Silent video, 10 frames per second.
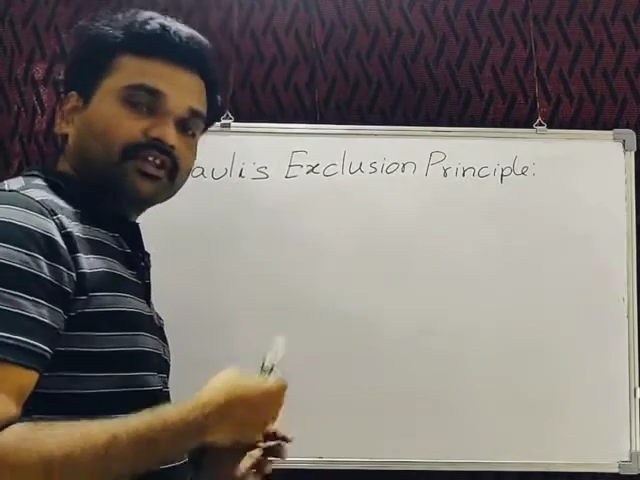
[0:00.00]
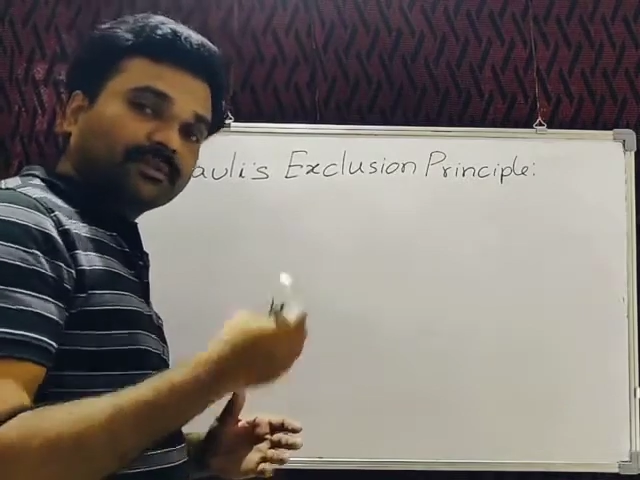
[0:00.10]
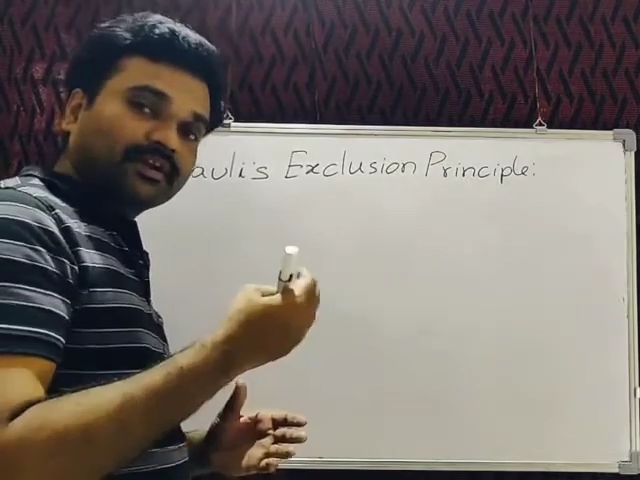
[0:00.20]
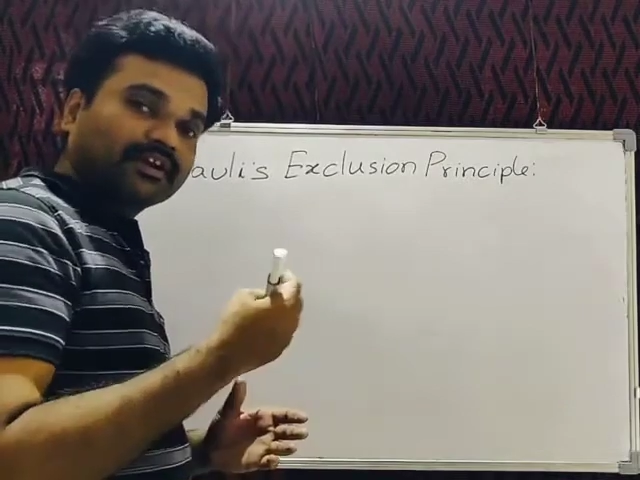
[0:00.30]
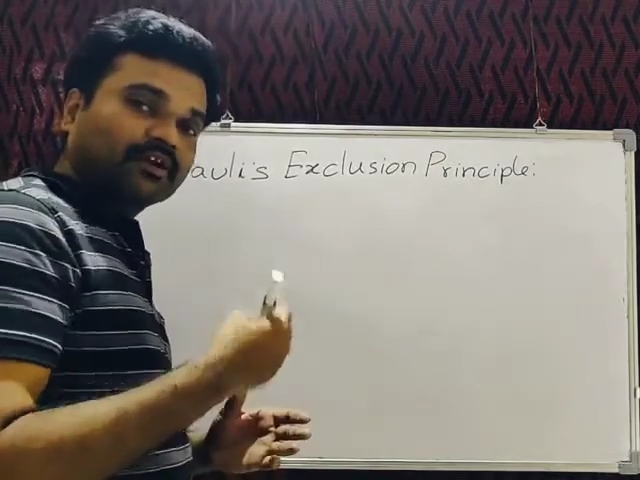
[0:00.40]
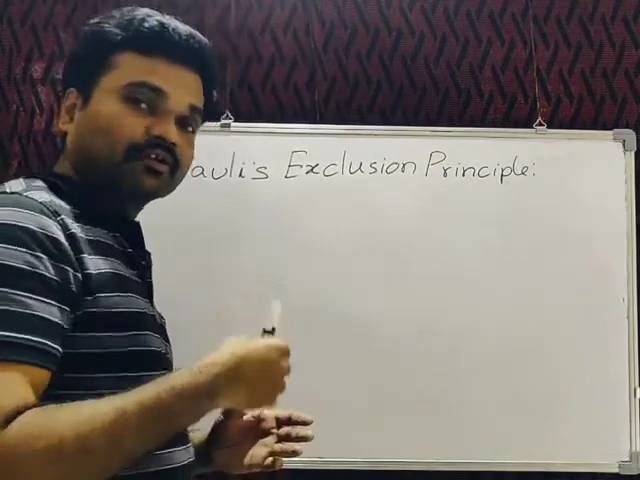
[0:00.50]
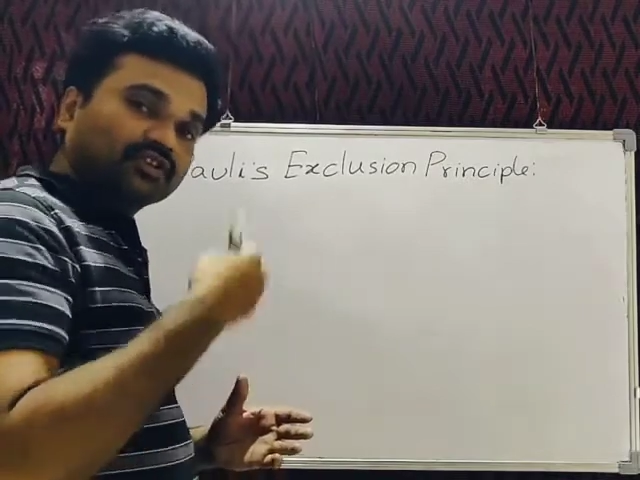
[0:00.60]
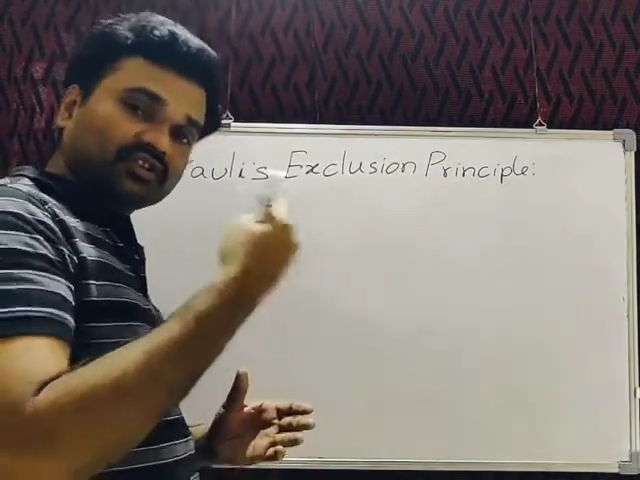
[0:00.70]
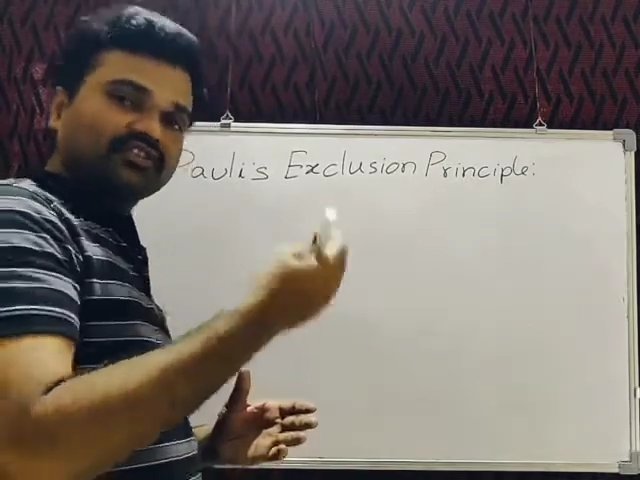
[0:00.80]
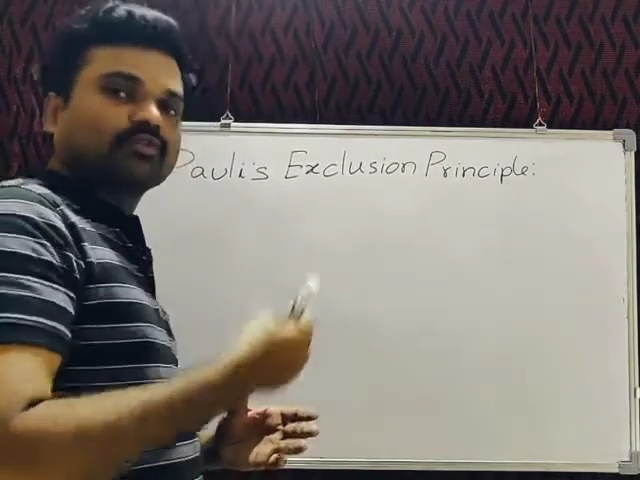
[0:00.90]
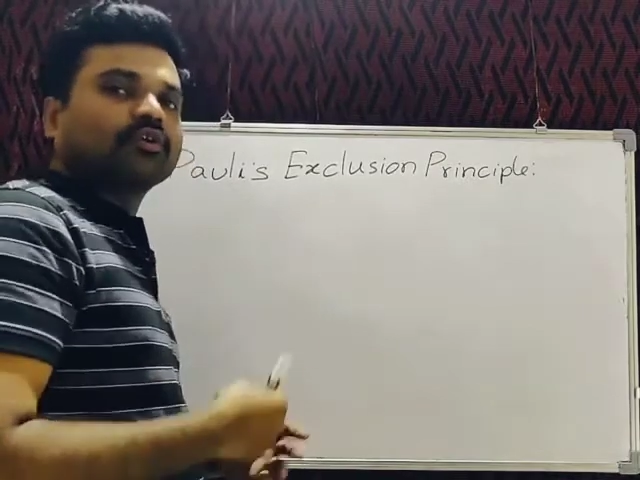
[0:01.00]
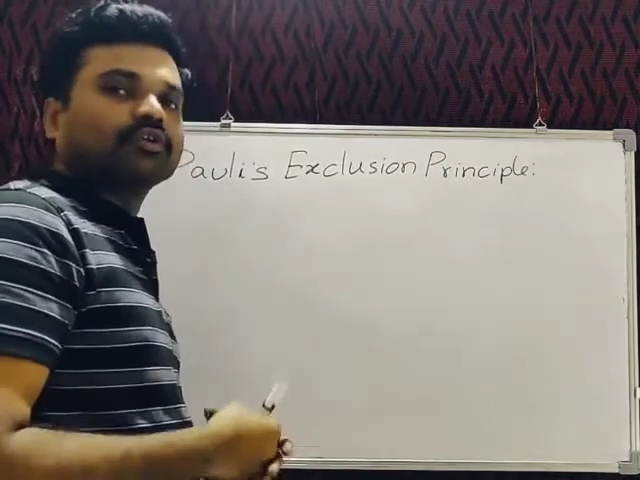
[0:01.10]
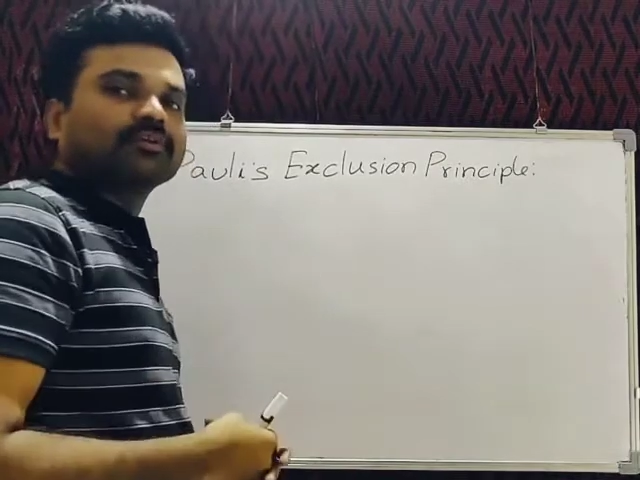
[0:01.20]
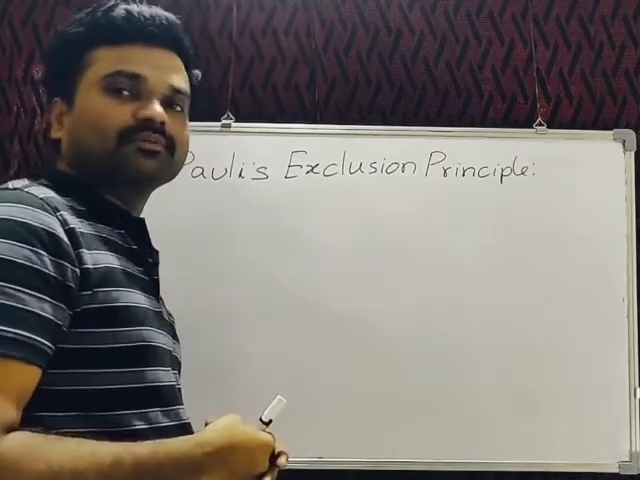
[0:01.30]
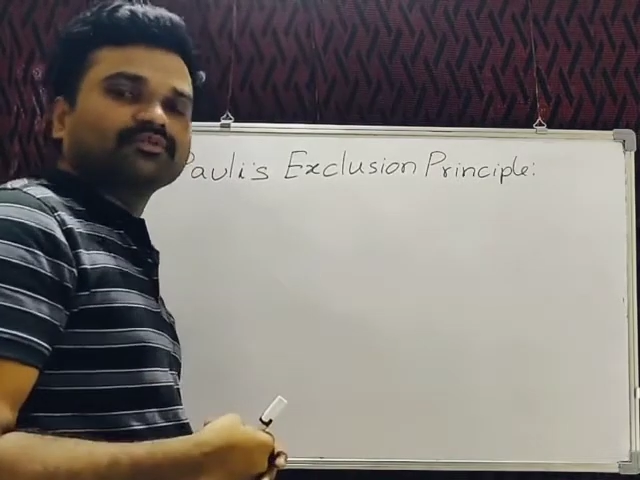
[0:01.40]
They might have three
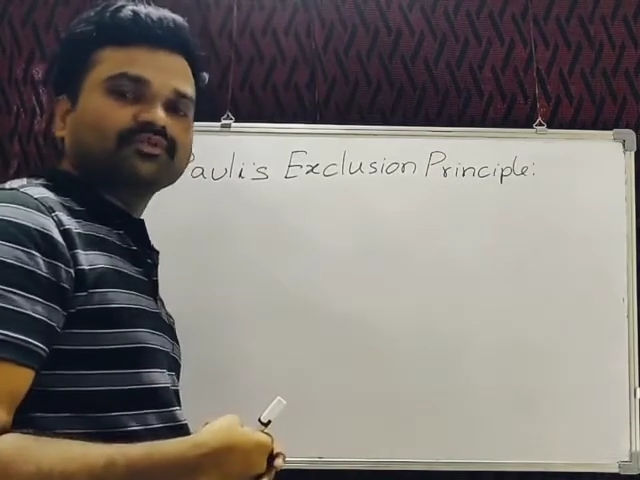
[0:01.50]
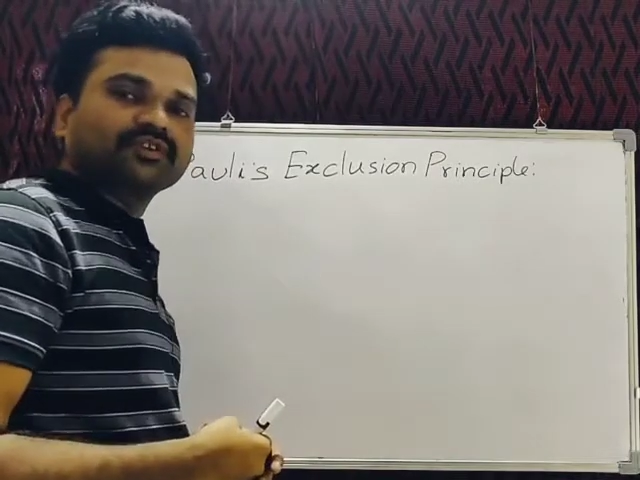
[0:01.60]
quantum numbers